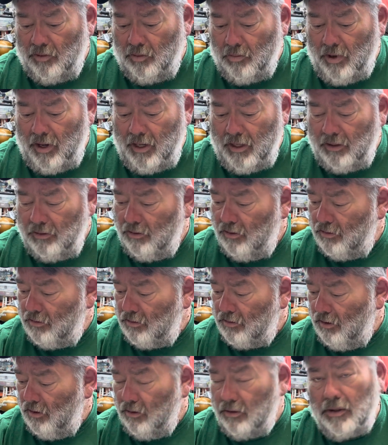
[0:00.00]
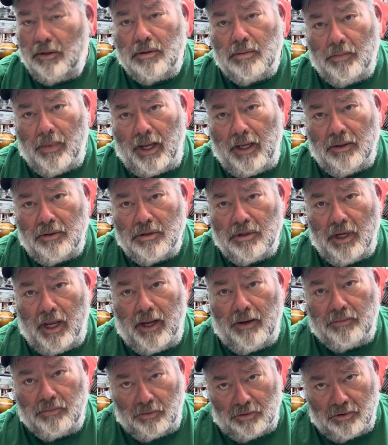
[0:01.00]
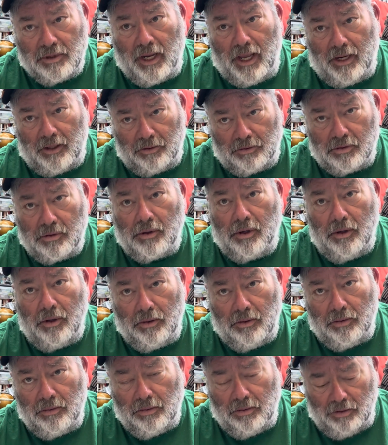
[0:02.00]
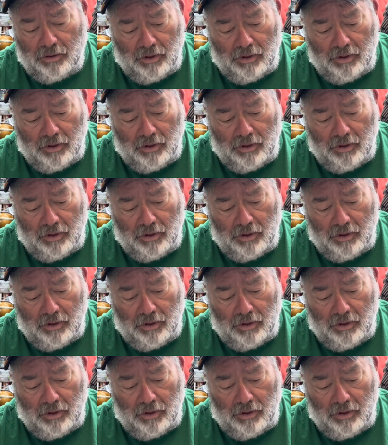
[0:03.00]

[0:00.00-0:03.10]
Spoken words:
way that this main shaft was out of true,